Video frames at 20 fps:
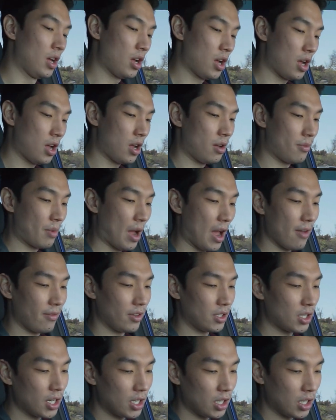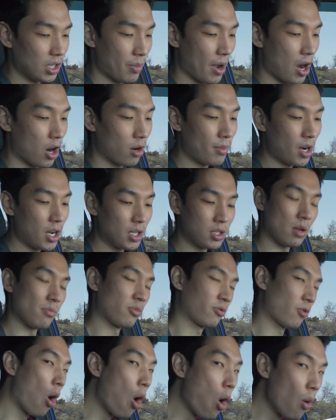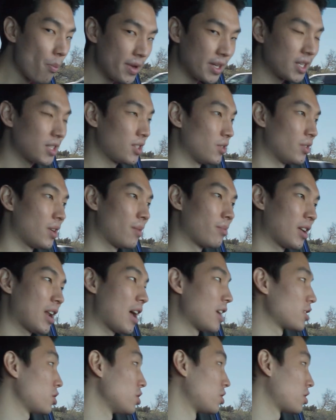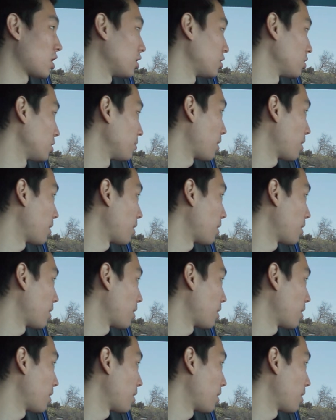I haven't done any power mods. So I'm hoping soon I'm gonna actually start doing